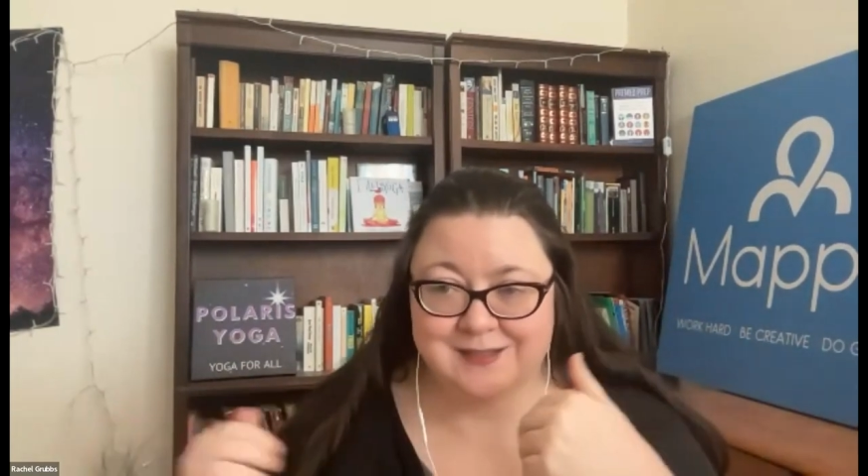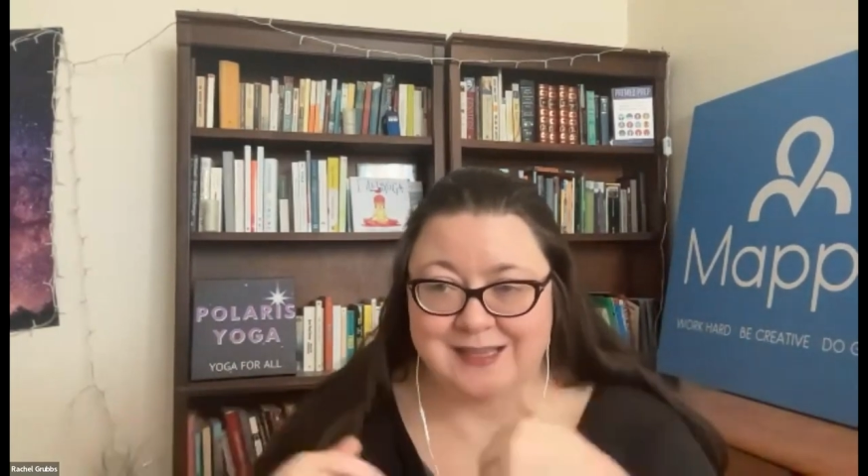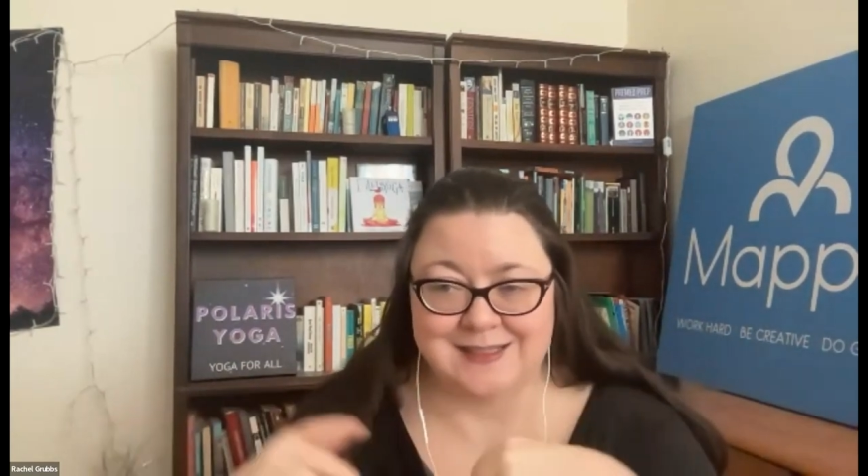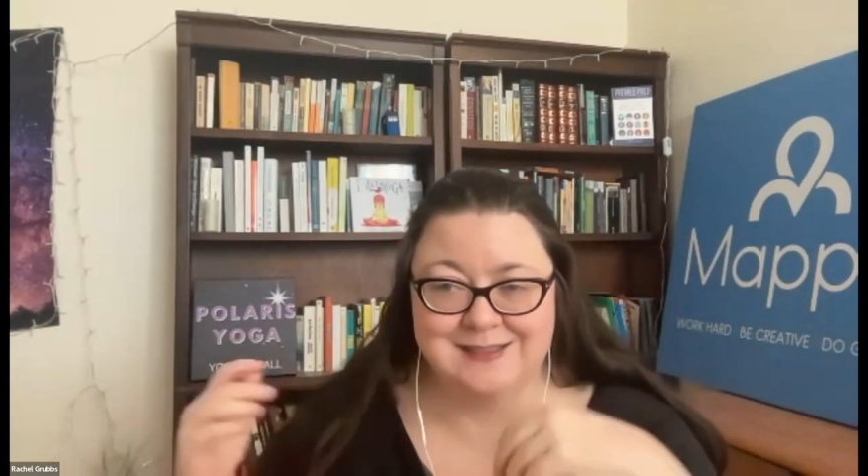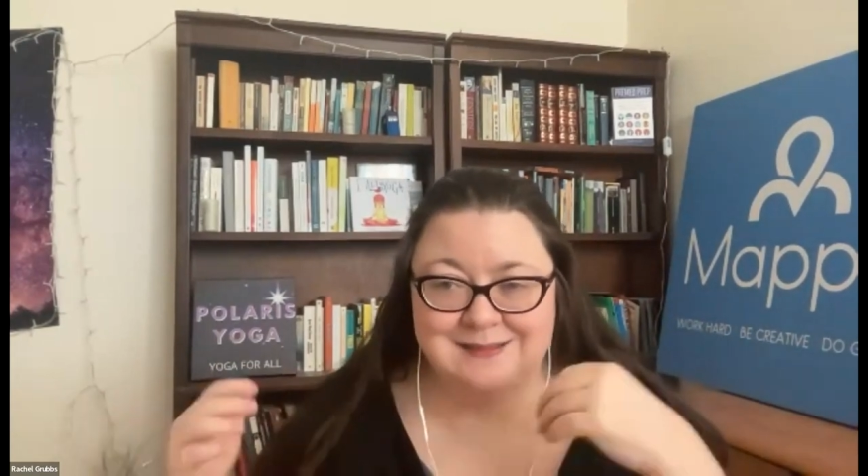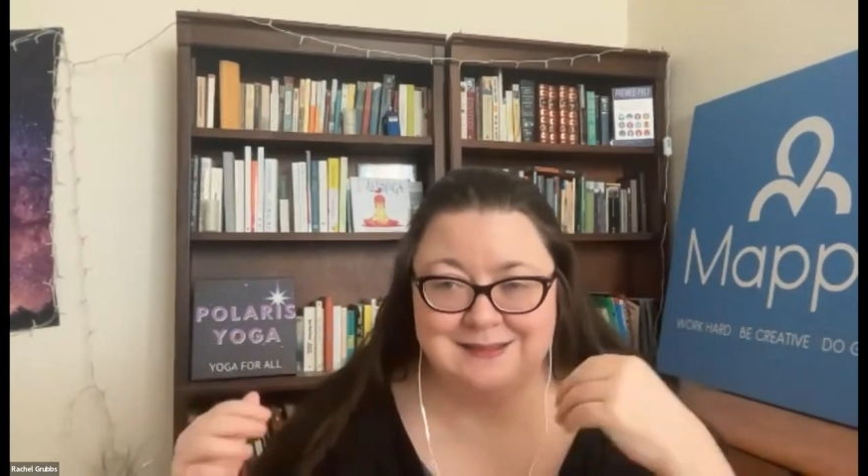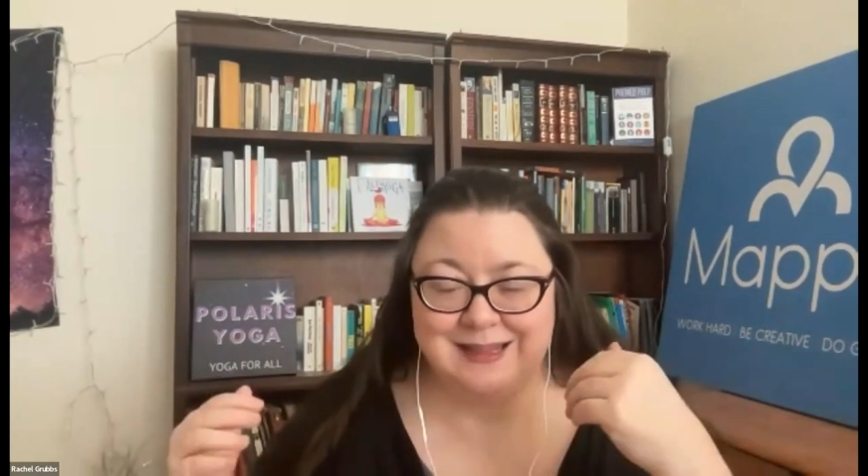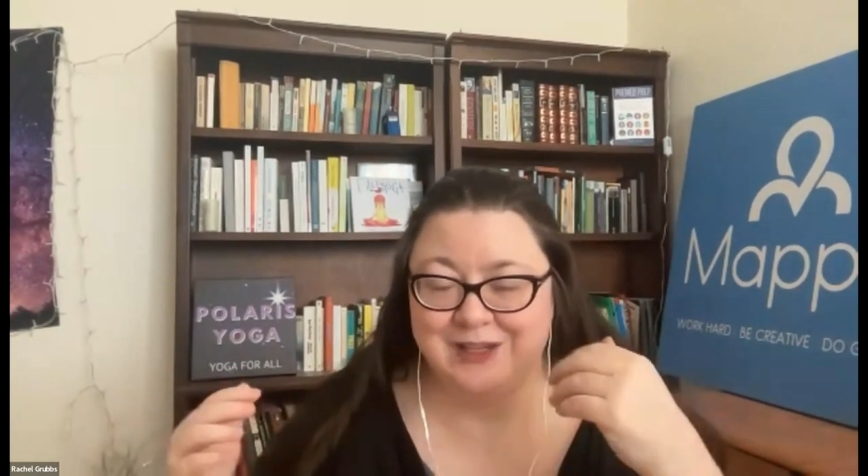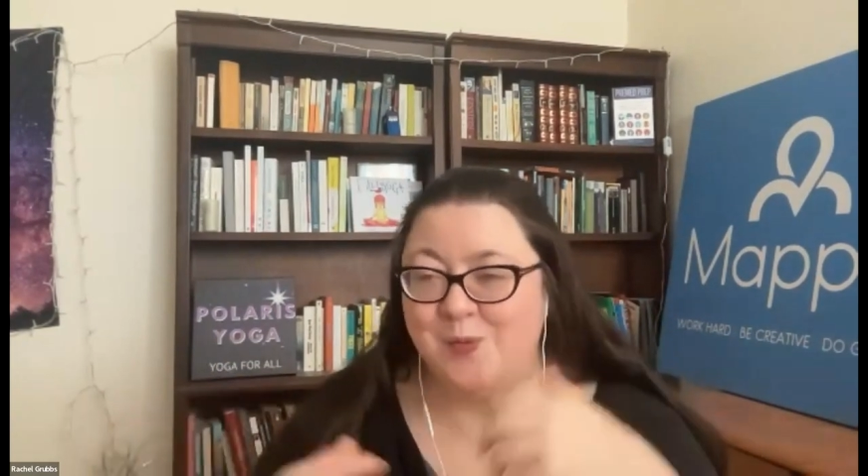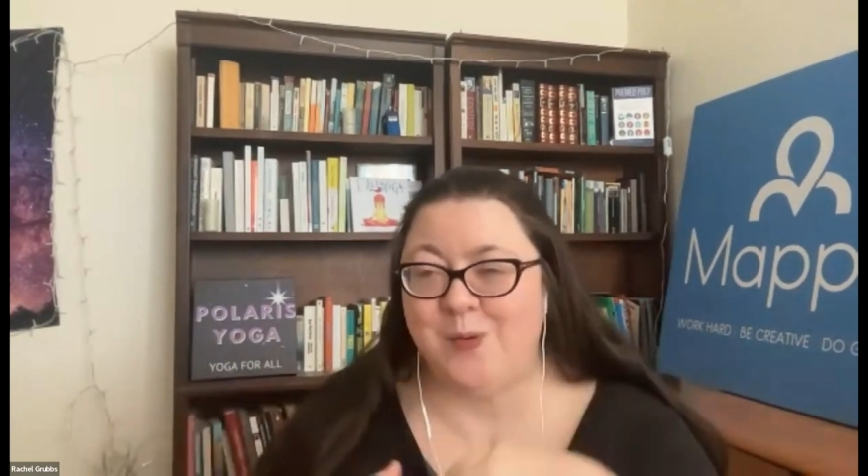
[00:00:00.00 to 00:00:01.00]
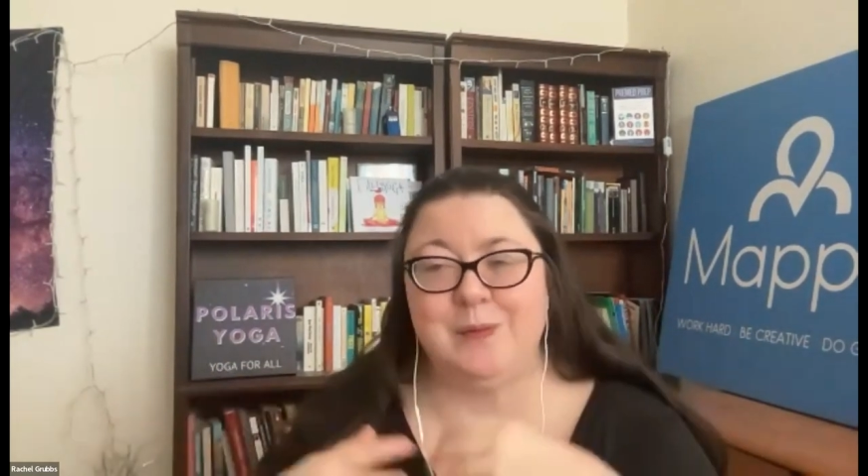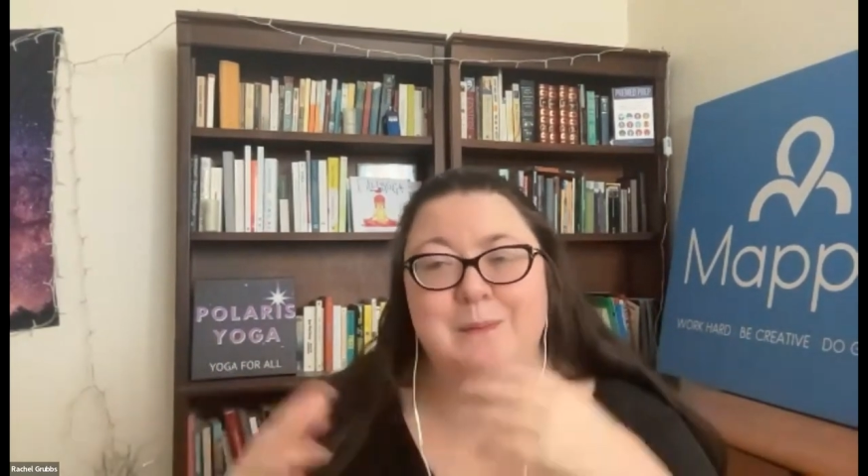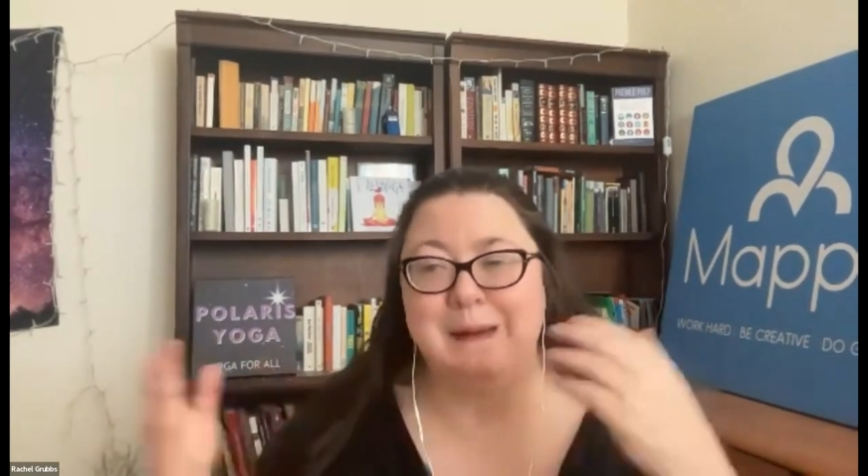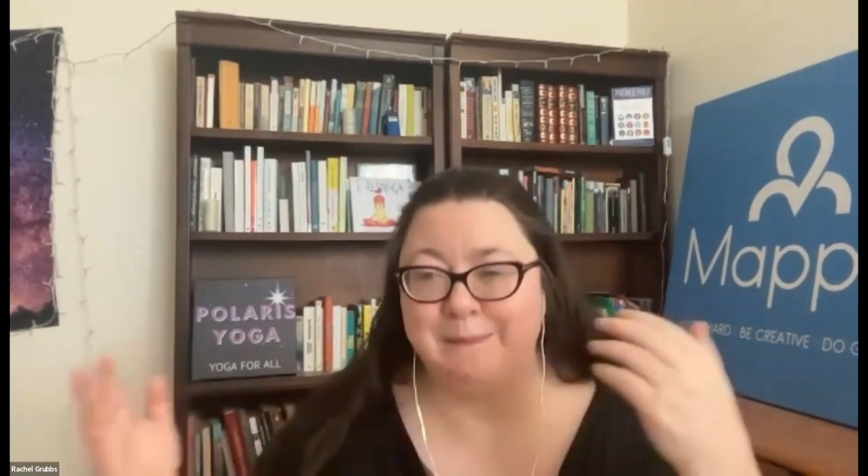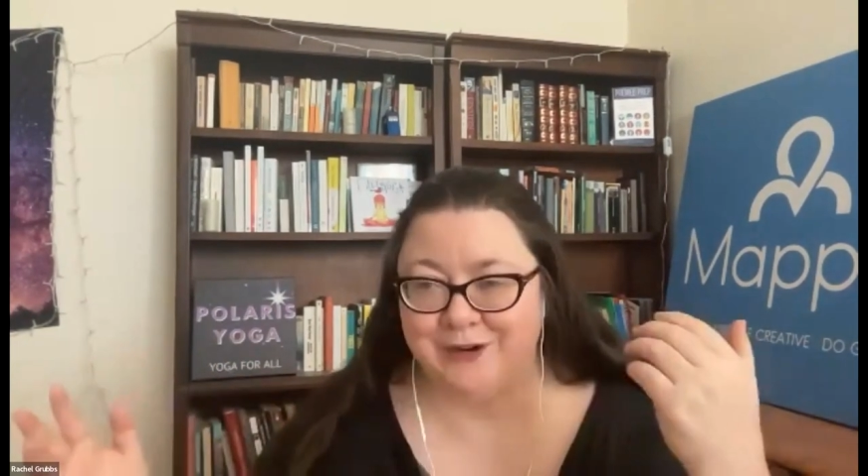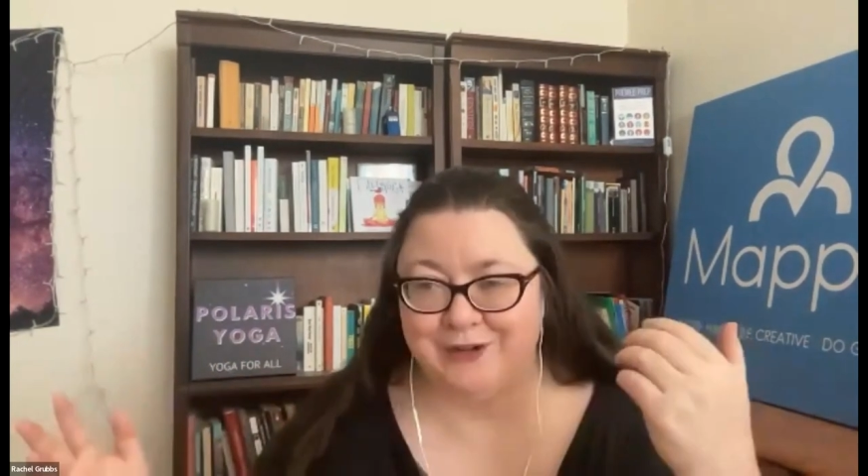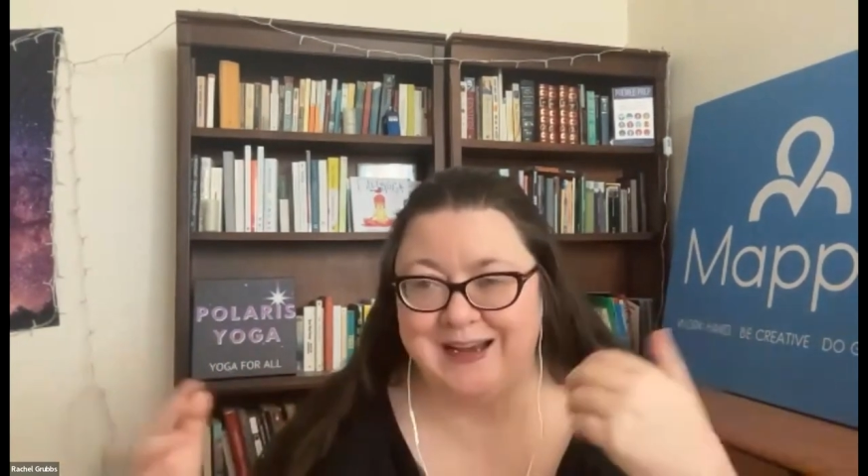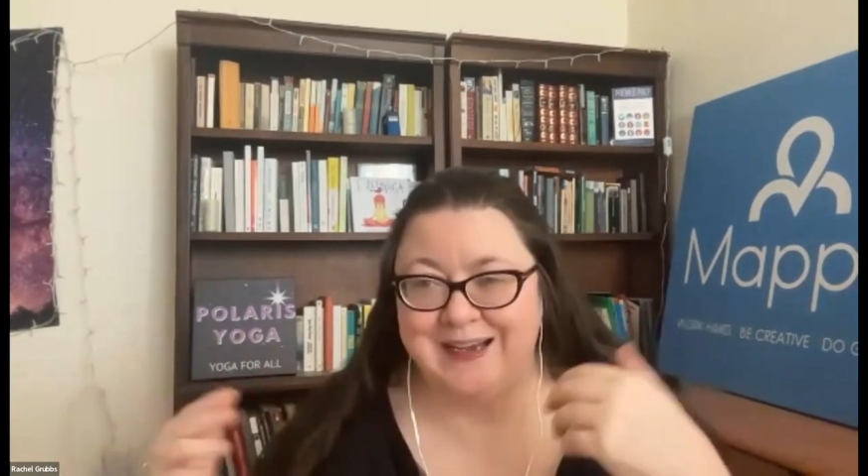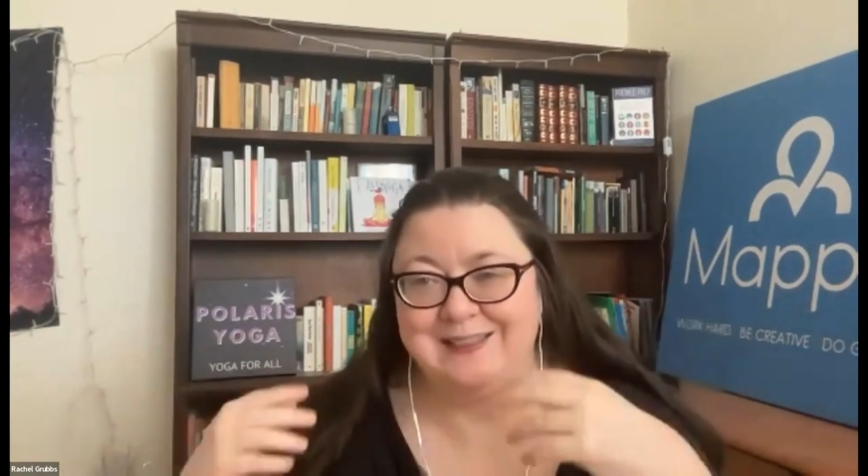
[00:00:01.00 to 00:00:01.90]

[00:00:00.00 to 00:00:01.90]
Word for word: That's like you won't remember, right?